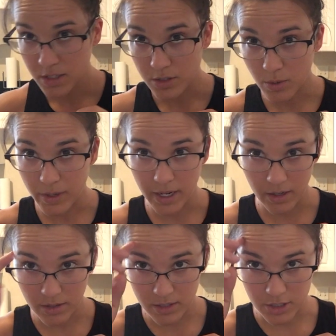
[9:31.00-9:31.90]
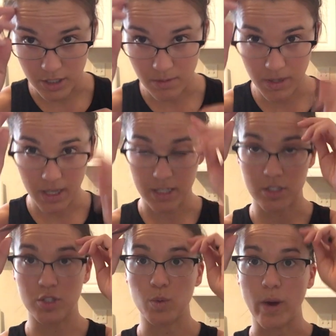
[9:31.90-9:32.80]
So when I go to the gym and get
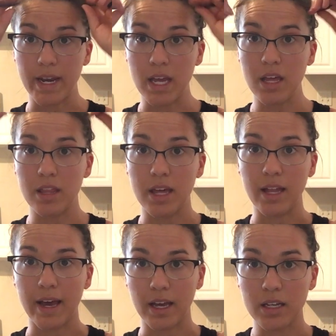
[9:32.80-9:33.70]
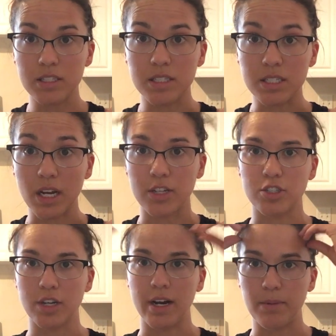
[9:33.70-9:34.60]
sweaty, they like stick
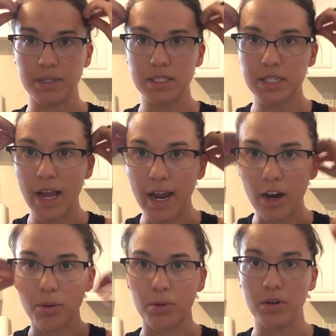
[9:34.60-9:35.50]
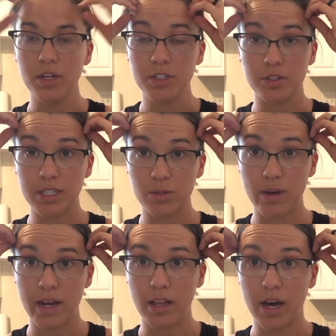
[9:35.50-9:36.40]
straight up. It's terrible. So that's
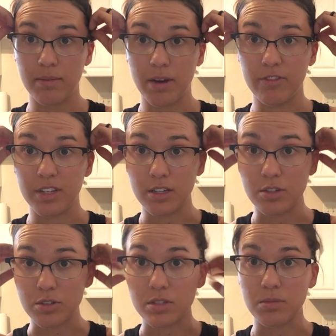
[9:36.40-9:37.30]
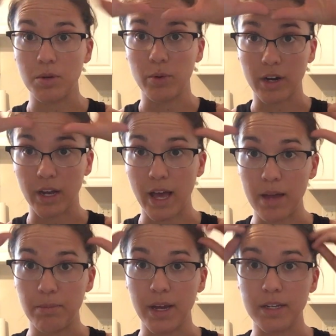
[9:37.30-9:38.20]
why a lot of my videos you see me wearing a
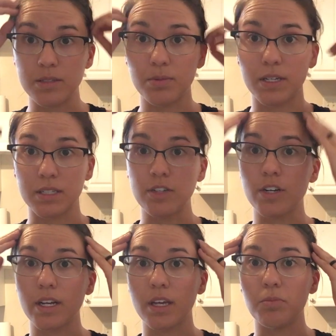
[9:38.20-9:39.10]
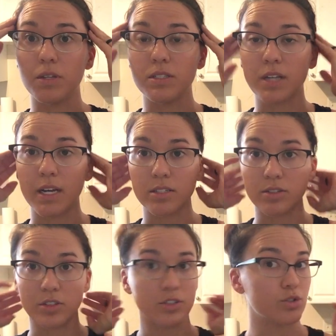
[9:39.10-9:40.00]
headband, is because I try to keep these guys
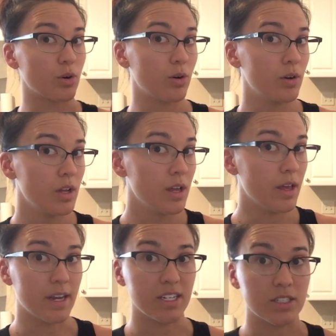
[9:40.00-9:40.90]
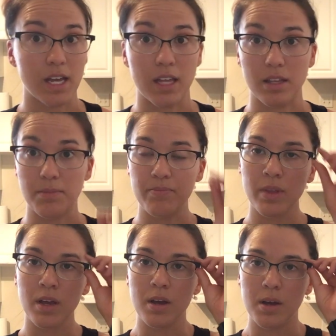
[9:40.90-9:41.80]
under control, and I just hate them.
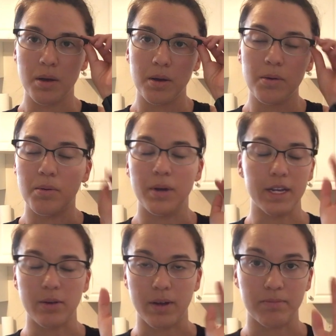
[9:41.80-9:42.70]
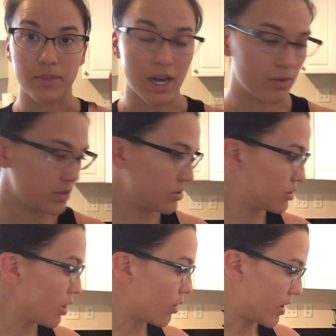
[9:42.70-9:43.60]
Anyway, that was
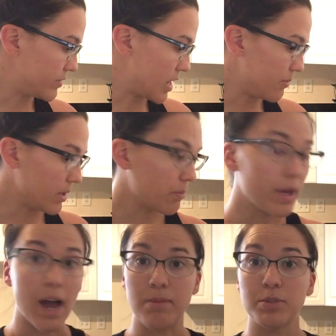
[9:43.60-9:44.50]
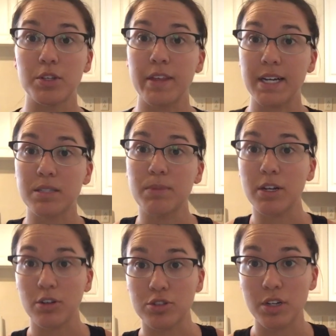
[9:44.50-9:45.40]
so off topic. But yeah, so that's my
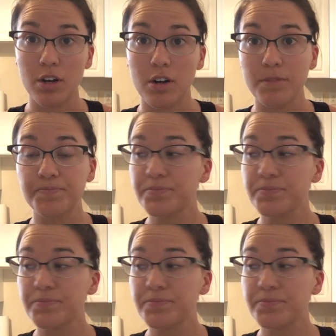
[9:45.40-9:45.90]
grocery haul.